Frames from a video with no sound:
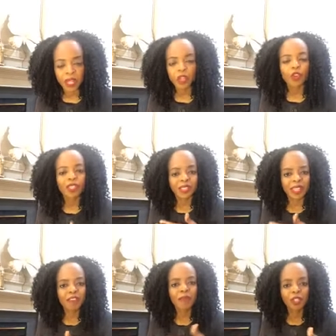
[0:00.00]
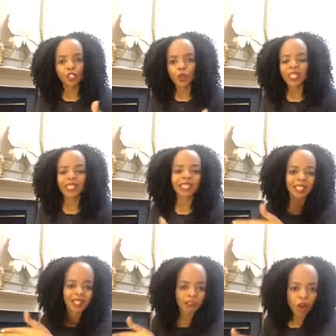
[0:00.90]
you know, they've been doing this
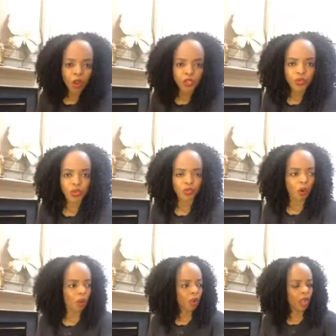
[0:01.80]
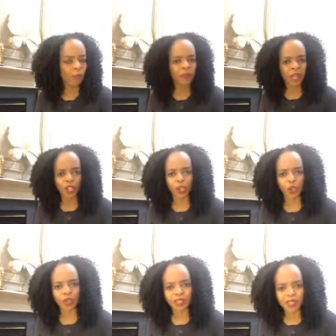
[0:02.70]
in a voluntary role, um, you
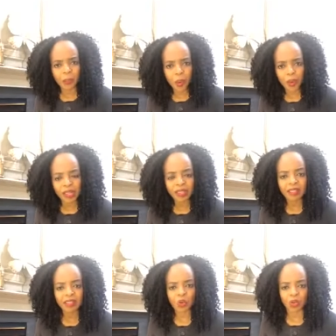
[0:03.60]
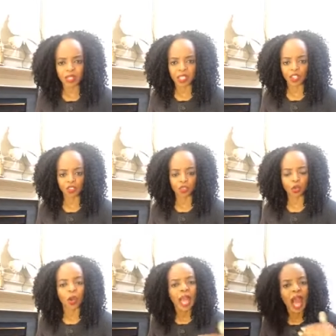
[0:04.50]
know, supporting these organizations
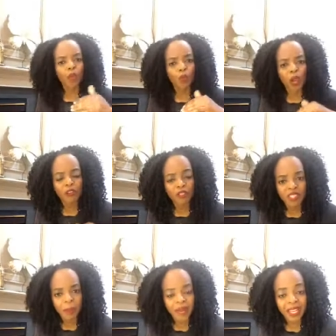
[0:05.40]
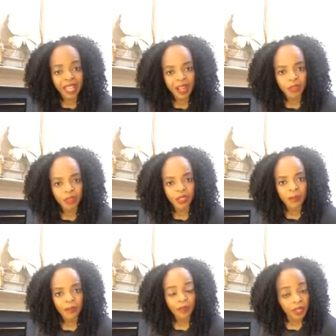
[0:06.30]
or had worked for somebody else
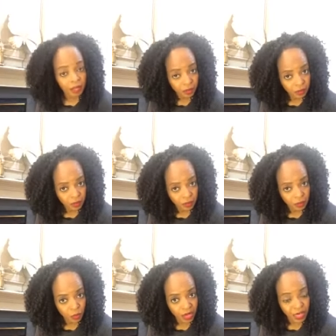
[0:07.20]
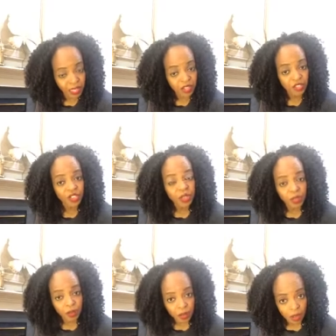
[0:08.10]
great leaders
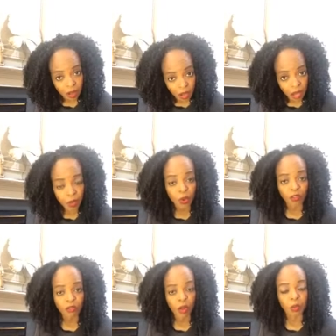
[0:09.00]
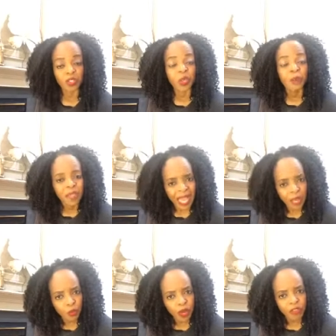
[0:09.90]
of great followers.
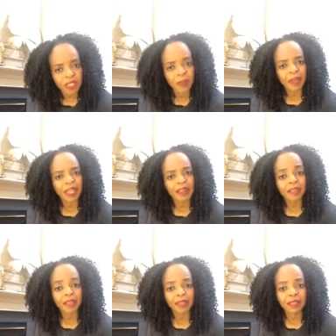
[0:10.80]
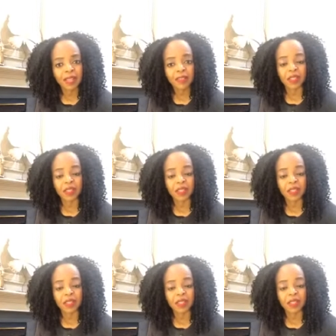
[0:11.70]
Had worked for somebody else and had done